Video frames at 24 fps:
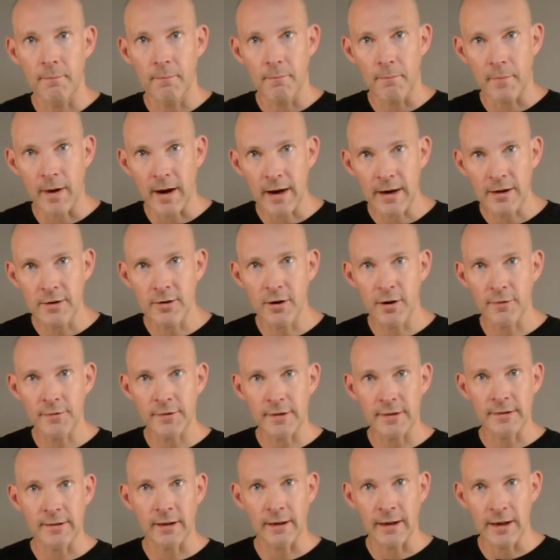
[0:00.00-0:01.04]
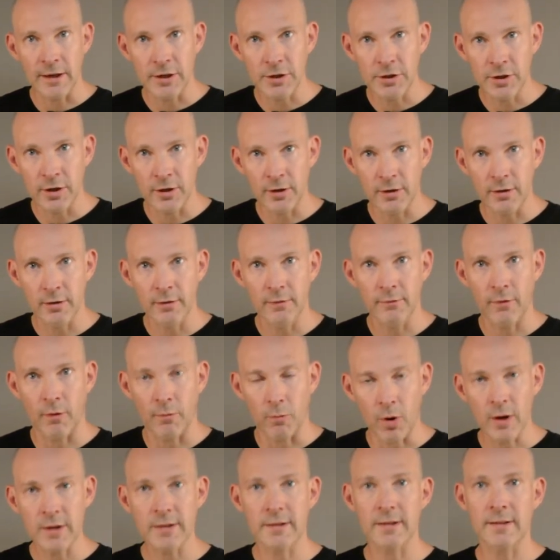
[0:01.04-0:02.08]
Mycroft's installation for
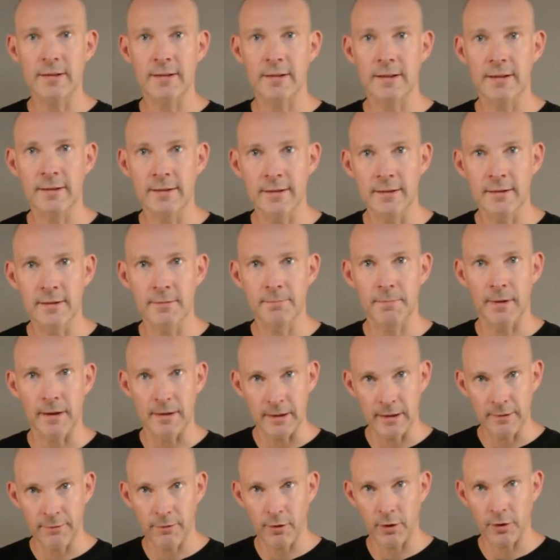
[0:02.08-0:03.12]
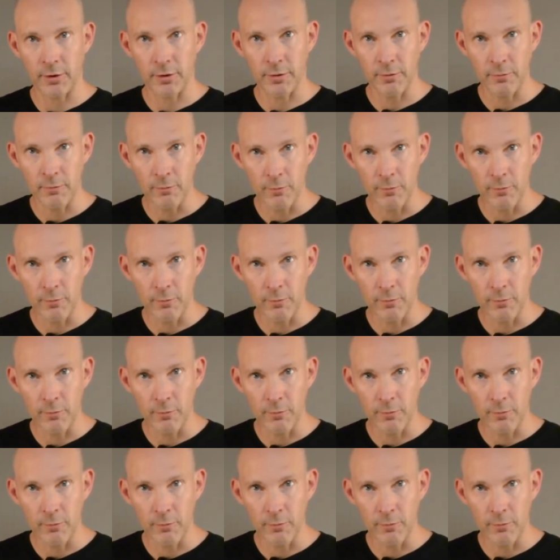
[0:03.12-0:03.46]
voice assistants by default